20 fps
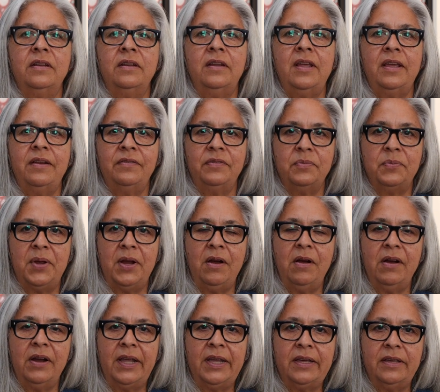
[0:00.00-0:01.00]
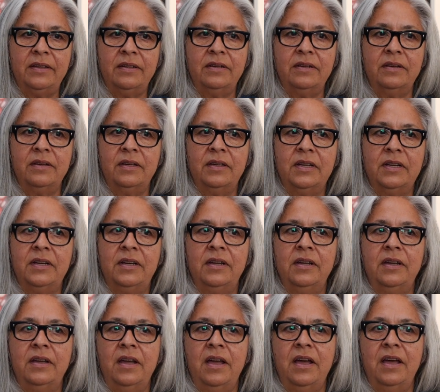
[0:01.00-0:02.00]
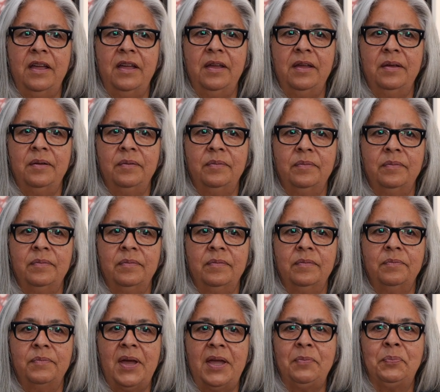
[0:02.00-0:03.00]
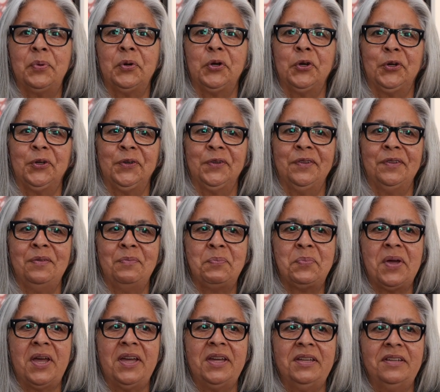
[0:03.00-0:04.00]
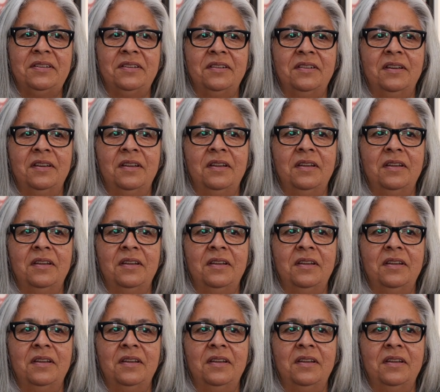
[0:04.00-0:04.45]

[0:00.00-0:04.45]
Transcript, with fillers: Native American uh, by birth, but